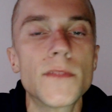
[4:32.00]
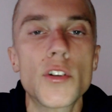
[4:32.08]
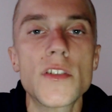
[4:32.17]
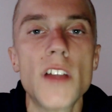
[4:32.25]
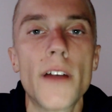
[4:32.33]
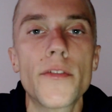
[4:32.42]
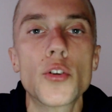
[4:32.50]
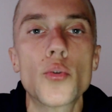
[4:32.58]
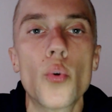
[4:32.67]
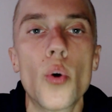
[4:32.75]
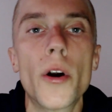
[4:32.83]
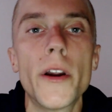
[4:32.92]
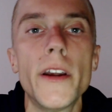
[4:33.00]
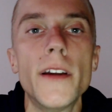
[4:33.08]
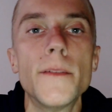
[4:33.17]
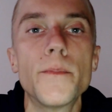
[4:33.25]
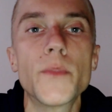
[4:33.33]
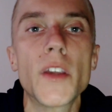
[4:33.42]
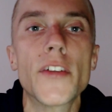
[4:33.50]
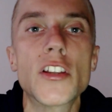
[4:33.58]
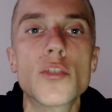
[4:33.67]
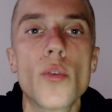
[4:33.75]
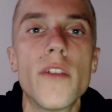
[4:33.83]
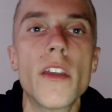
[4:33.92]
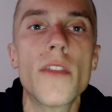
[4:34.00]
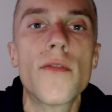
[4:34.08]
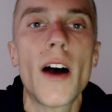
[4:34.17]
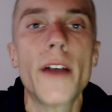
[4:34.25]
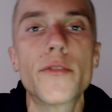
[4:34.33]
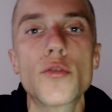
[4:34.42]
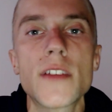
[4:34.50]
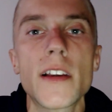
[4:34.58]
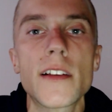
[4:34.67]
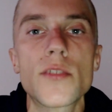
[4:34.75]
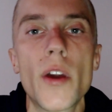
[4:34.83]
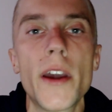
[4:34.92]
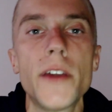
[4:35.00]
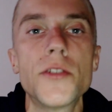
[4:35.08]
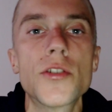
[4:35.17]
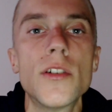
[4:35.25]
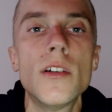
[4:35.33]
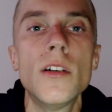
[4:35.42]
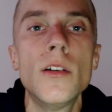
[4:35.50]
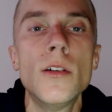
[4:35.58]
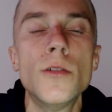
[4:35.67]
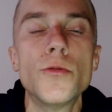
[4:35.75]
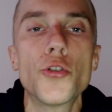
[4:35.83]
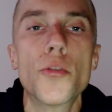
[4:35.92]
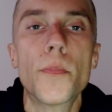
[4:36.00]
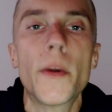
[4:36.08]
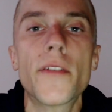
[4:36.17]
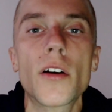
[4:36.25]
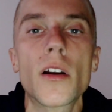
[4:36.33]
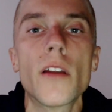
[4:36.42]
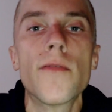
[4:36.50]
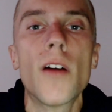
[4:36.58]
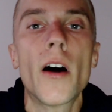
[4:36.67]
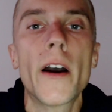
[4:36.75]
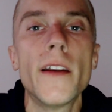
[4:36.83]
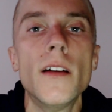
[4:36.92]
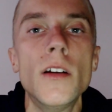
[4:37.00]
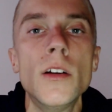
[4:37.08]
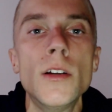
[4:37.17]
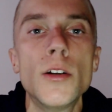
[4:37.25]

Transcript: There's nothing to worry. If it's within 5 to 6 range, you're perfectly fine.